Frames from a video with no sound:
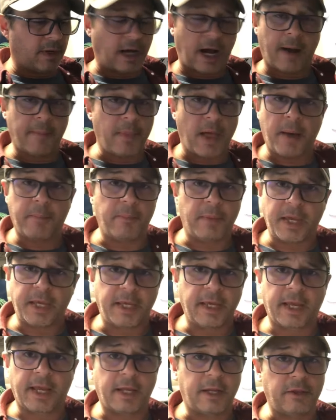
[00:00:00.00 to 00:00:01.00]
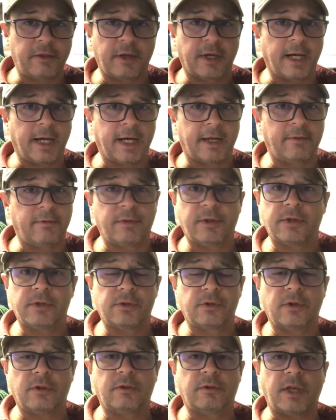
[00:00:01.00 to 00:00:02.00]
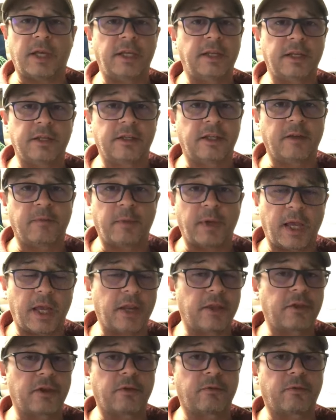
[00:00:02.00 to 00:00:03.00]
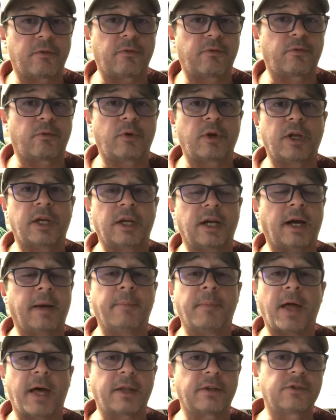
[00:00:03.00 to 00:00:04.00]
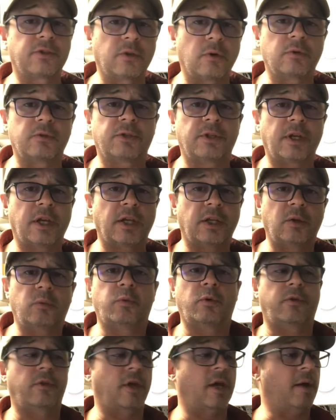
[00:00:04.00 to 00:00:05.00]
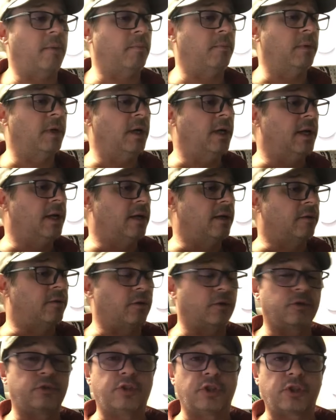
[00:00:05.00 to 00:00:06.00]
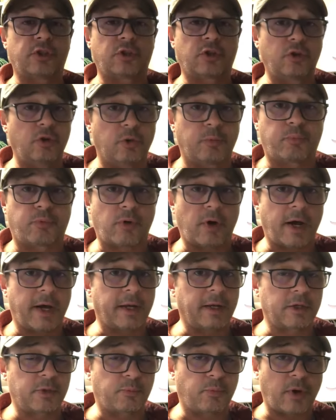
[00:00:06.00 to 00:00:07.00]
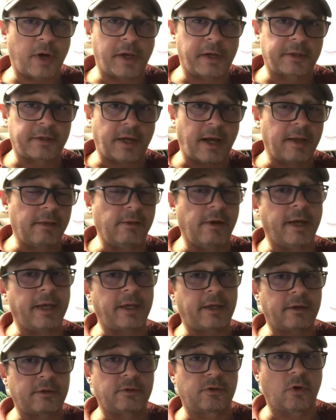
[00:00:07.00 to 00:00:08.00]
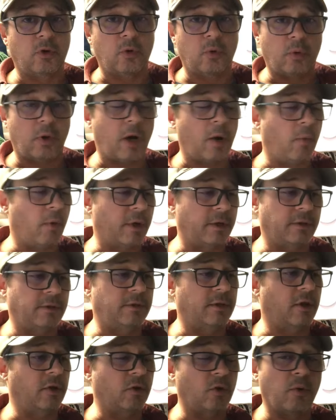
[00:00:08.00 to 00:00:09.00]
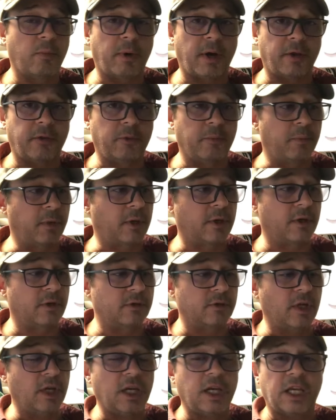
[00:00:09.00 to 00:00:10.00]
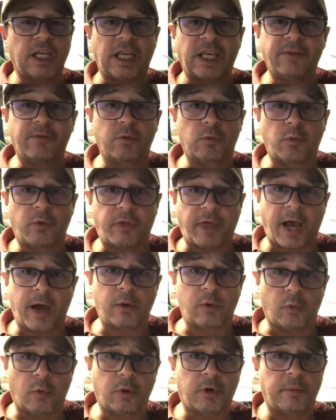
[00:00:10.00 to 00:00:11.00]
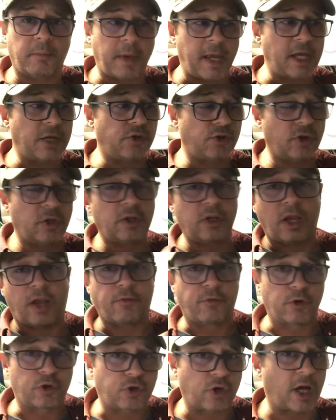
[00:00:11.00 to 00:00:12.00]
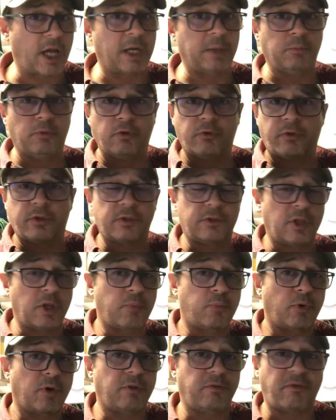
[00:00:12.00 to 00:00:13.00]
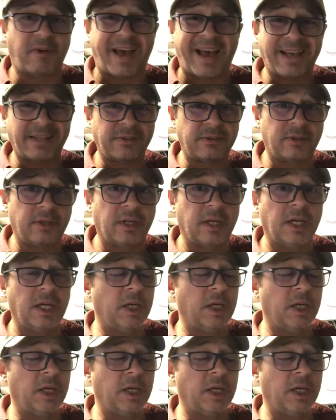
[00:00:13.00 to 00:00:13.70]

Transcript: I'm not making anything out of this. They didn't give me anything for free. I'm not associated with them. They're just good products I like, so I wanted to tell you about them because even without automation, if you're trying to move this thing pretty fast,